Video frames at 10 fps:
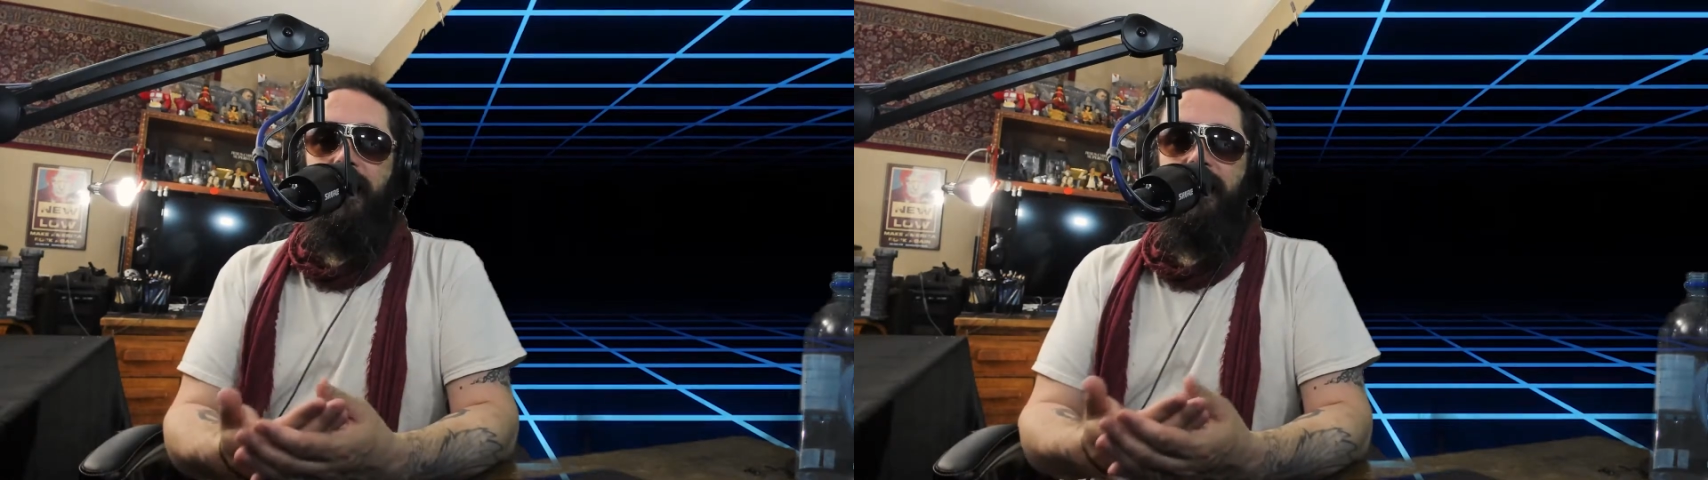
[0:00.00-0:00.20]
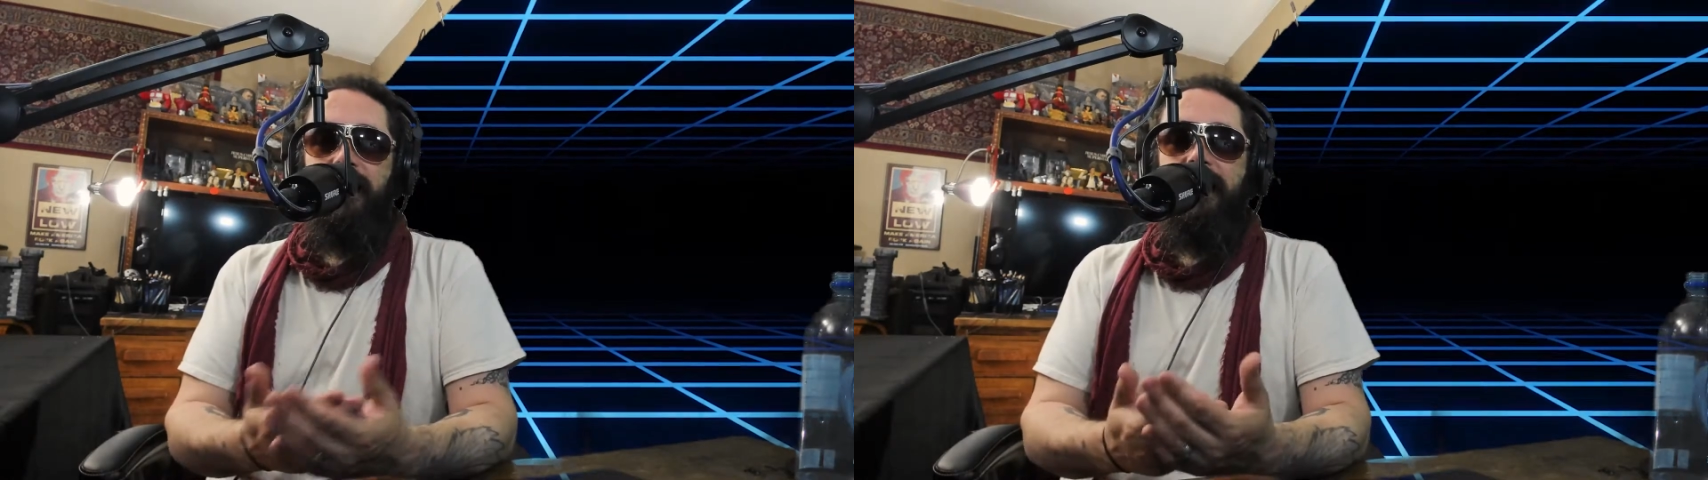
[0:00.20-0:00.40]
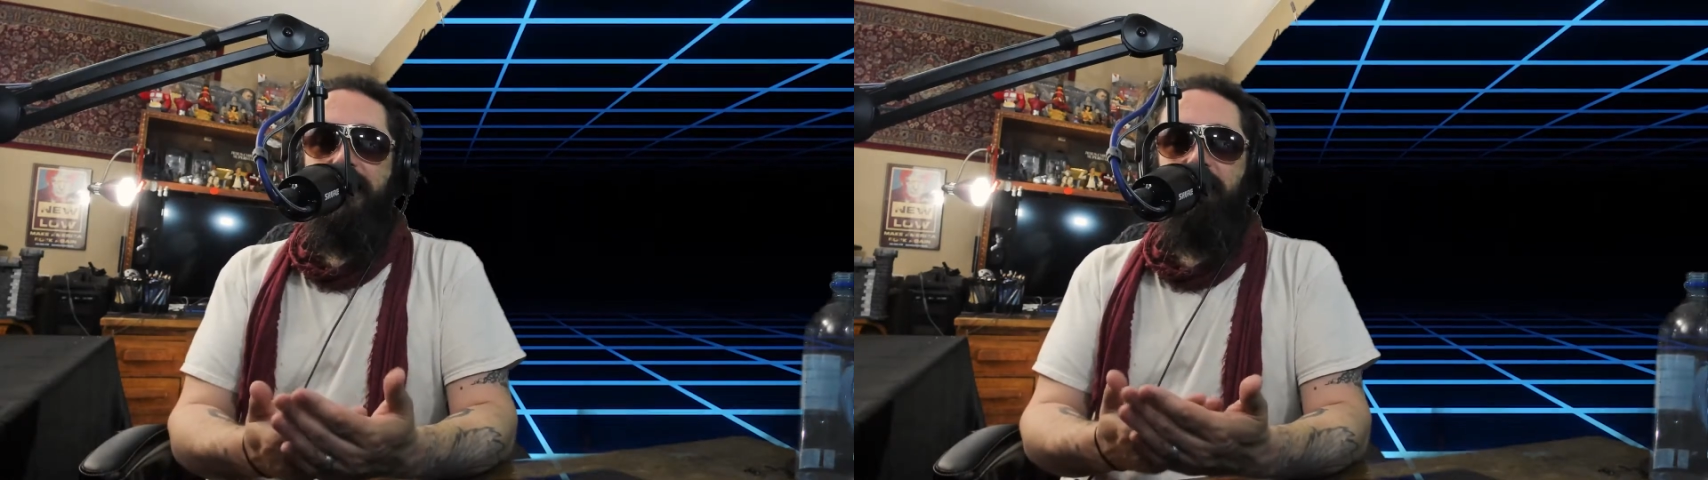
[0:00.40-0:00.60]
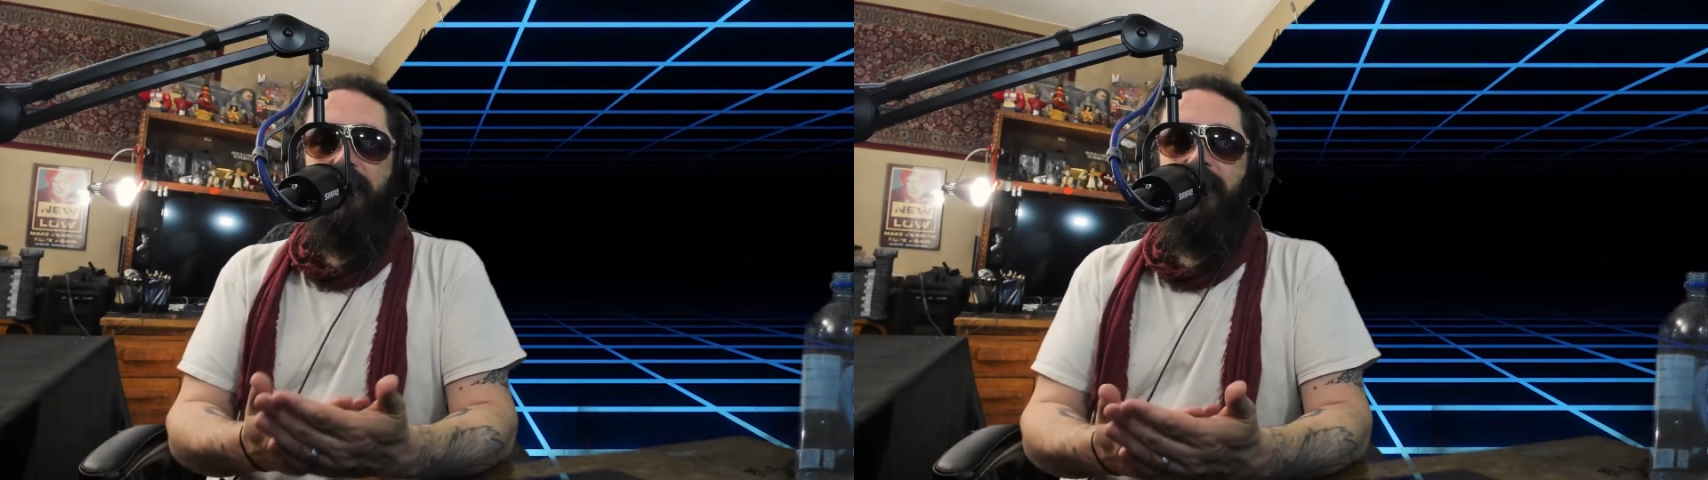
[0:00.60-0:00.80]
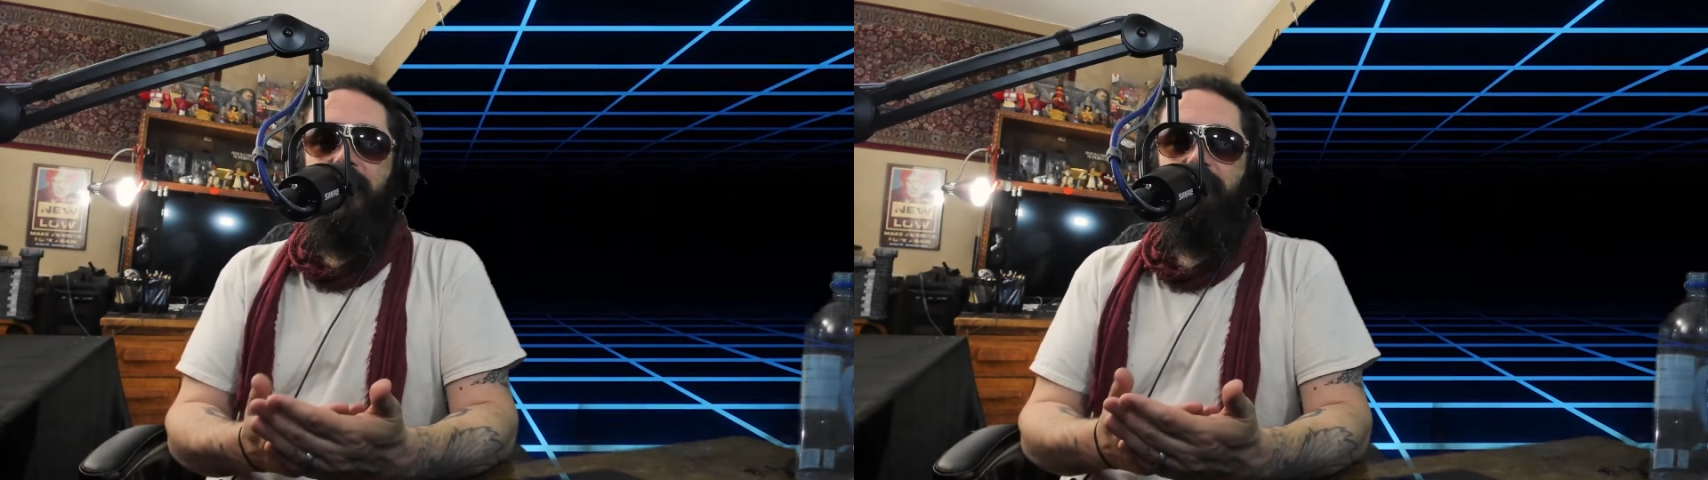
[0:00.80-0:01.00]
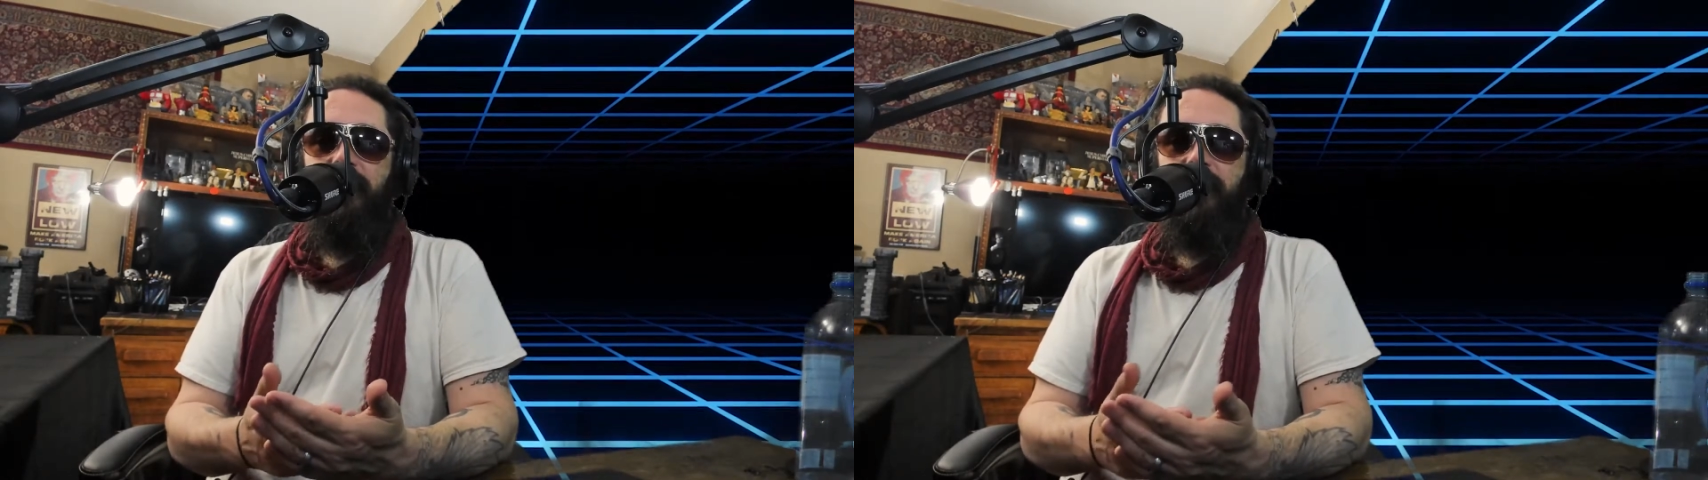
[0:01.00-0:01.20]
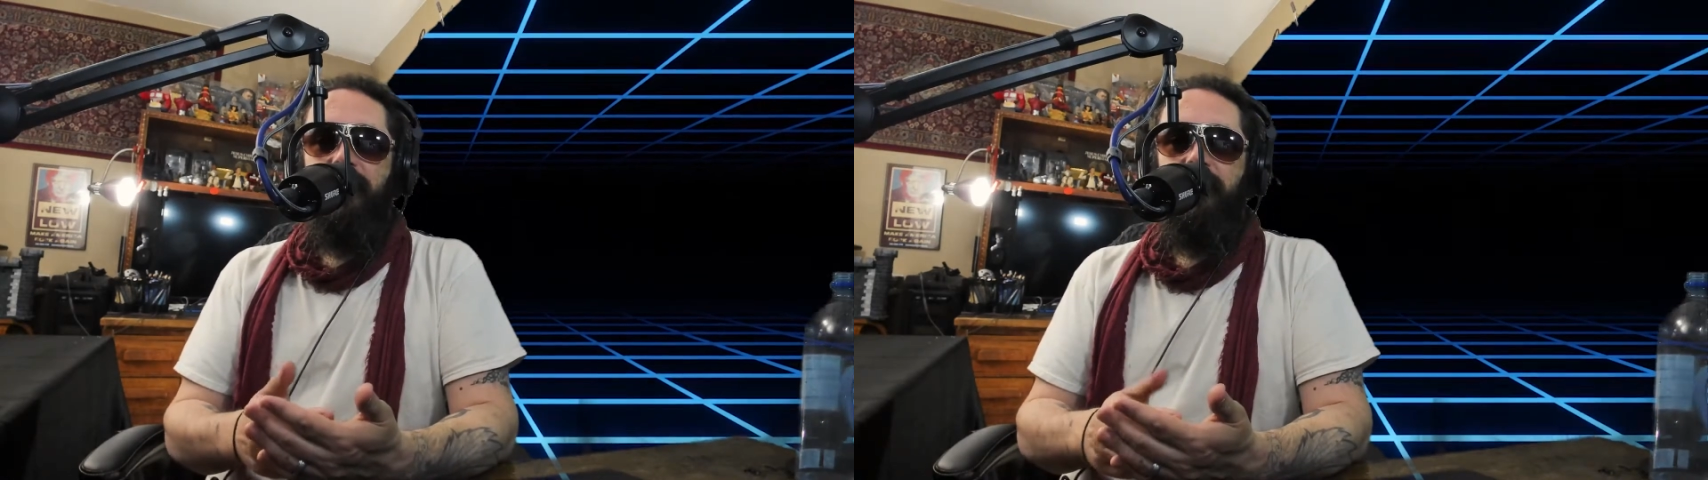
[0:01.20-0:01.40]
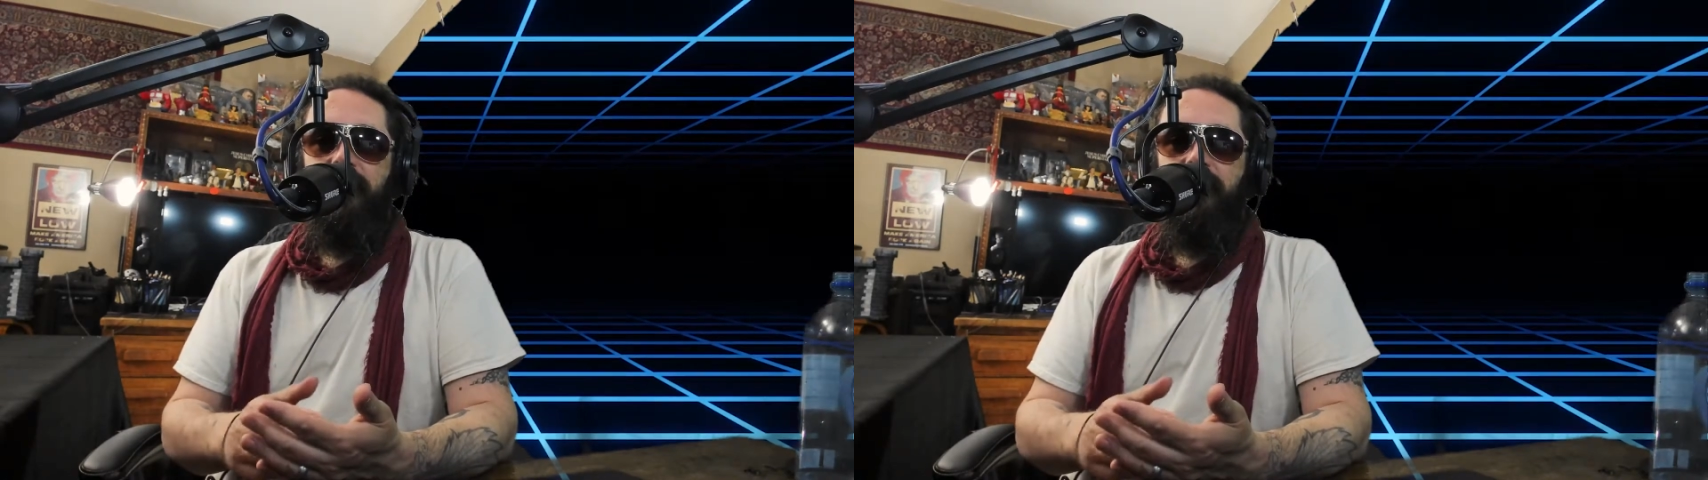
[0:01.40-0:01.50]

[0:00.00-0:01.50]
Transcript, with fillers: at least my godfather